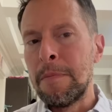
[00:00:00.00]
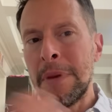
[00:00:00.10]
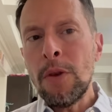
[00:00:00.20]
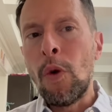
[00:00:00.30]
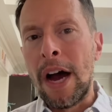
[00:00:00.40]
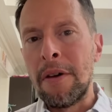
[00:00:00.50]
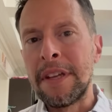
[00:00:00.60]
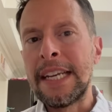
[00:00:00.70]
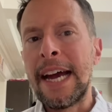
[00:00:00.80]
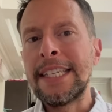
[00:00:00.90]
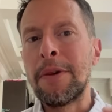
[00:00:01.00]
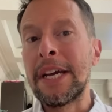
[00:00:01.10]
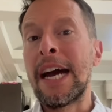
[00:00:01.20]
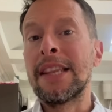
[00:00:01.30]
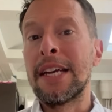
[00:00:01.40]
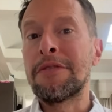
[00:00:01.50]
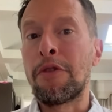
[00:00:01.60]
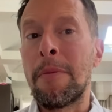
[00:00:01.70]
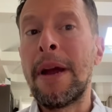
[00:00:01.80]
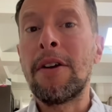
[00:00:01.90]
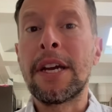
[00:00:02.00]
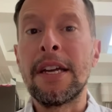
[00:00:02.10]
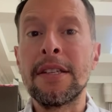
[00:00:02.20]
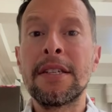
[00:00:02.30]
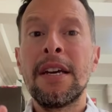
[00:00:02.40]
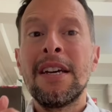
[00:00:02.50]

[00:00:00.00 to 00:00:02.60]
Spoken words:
Meanwhile, the Dietary Guidelines for Americans